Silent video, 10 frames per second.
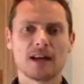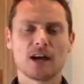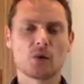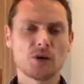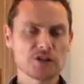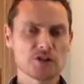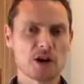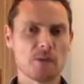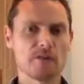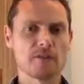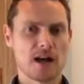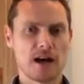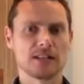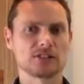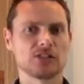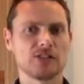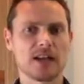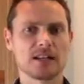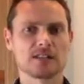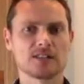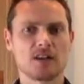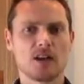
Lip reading: a question that I'm often asked, and that is,